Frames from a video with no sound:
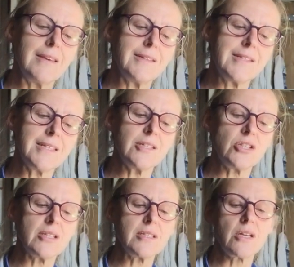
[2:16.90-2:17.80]

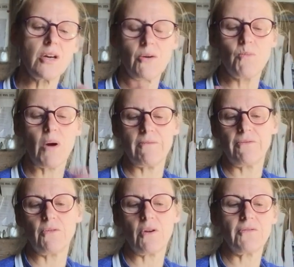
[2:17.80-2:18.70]
stitches won't
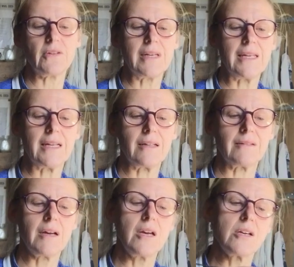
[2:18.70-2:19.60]
fall off the needle
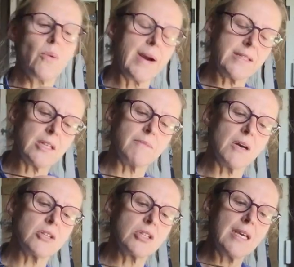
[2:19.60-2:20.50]
quite so
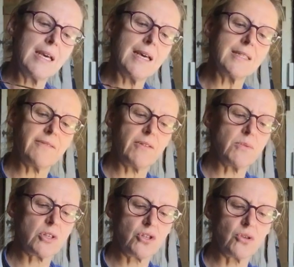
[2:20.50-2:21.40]
much as if it
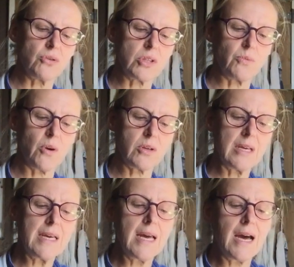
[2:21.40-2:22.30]
was a shorter one.
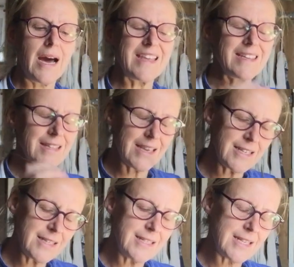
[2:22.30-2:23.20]
I think at the
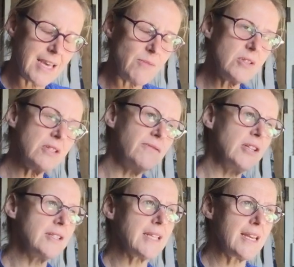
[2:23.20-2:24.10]
end of the day, once you've
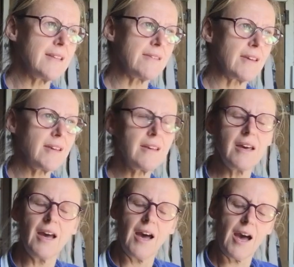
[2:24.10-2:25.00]
learnt anything,
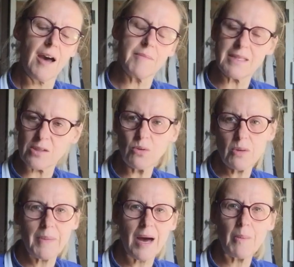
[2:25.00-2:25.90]
it's all
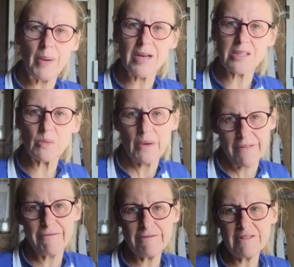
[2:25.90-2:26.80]
about personal
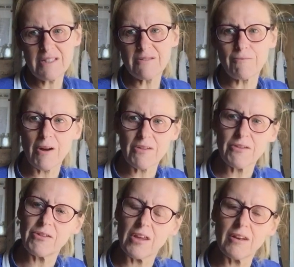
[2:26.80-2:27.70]
preference
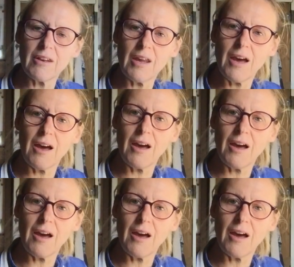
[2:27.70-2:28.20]
rather than